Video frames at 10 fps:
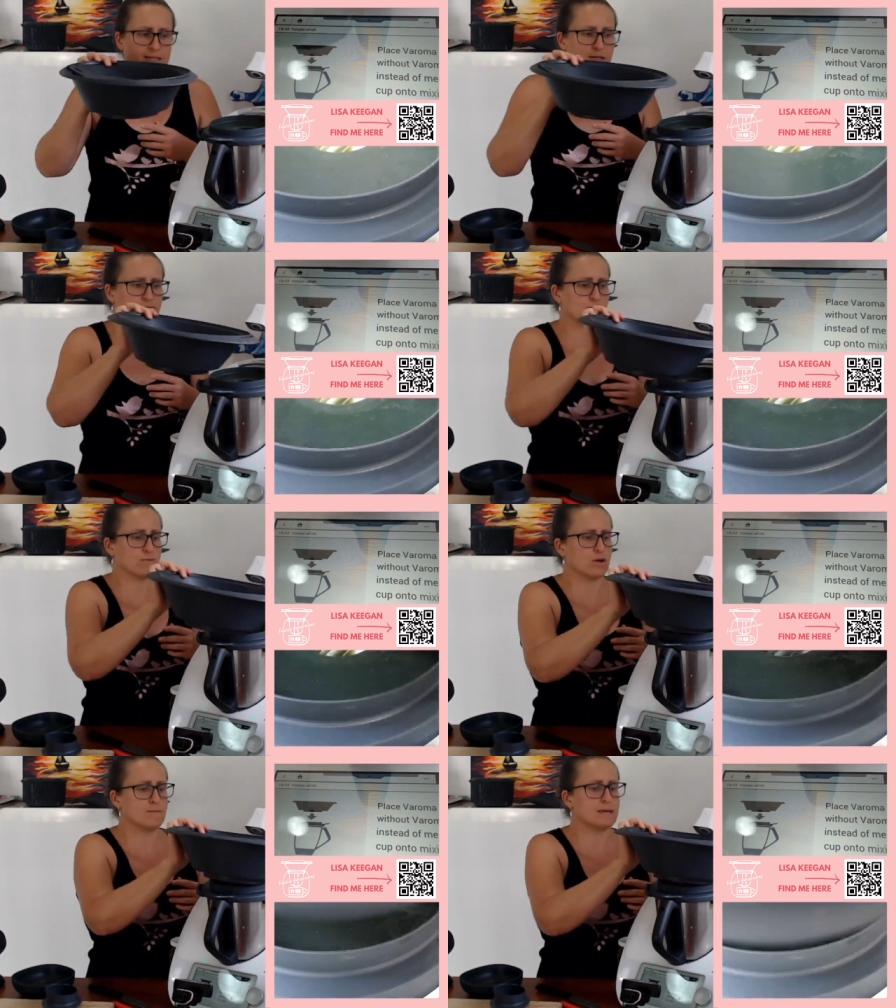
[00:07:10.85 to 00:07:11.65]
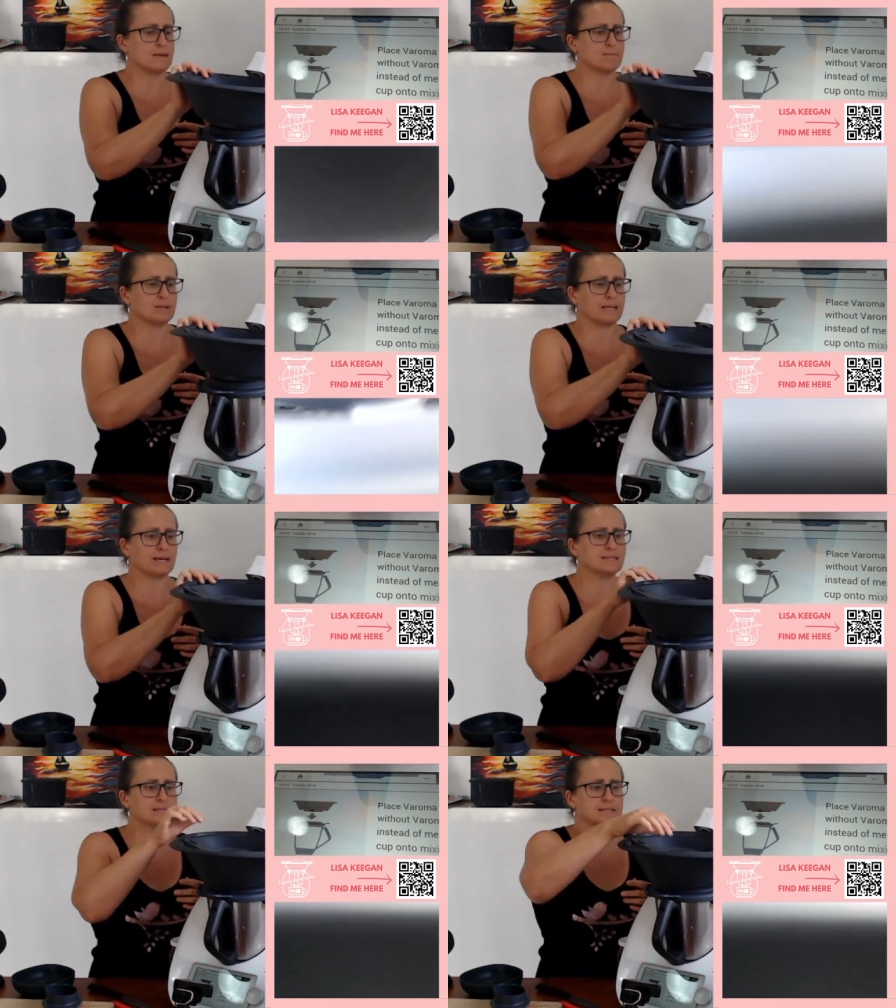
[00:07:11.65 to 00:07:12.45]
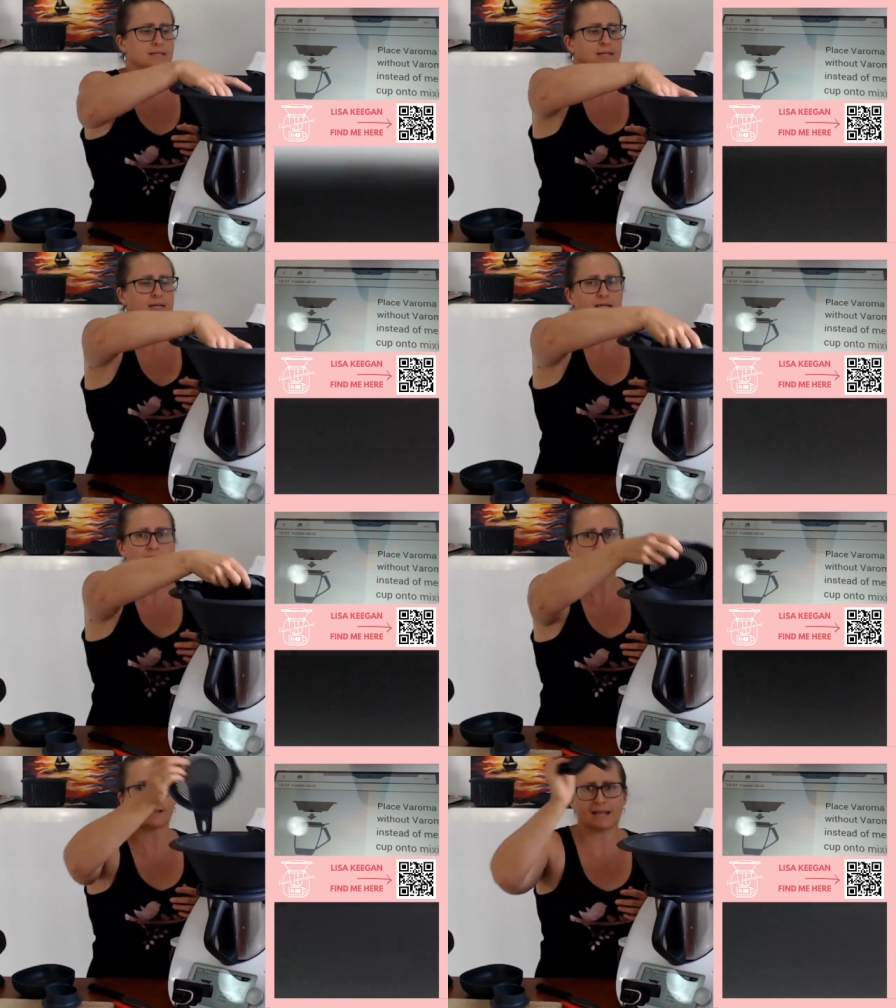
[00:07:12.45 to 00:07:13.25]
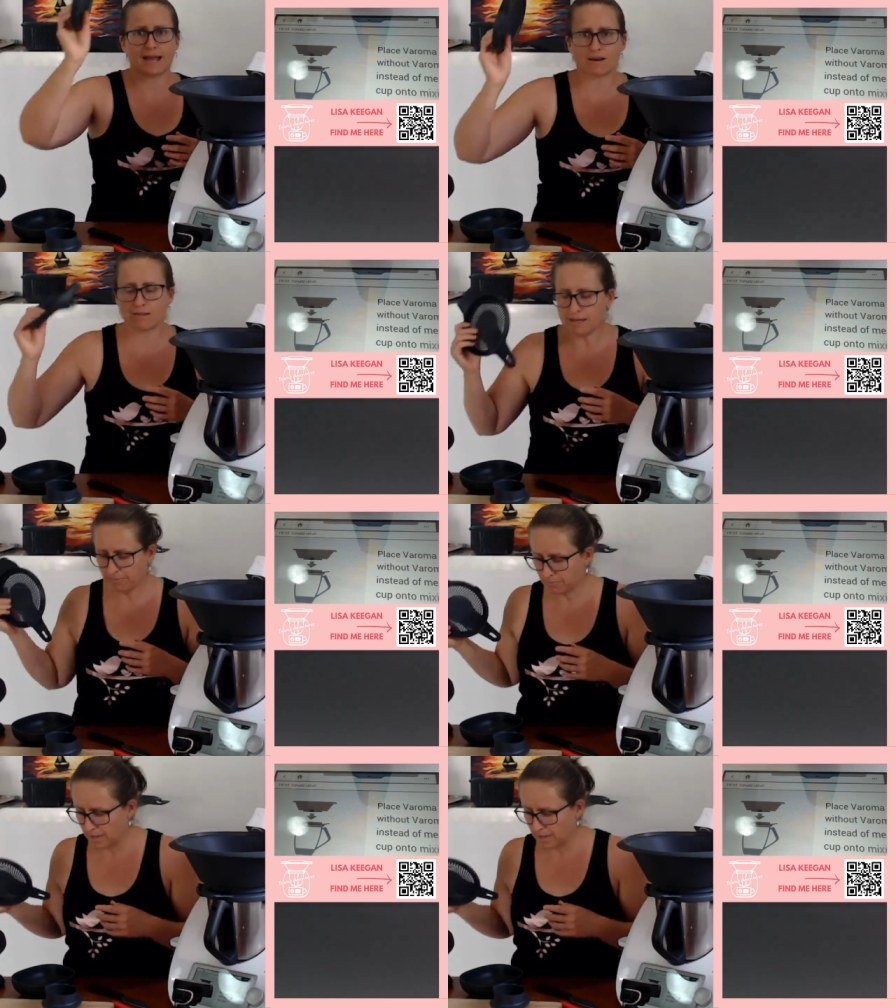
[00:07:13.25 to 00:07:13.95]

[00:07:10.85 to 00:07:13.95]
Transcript: So varoma in place, get that out of there,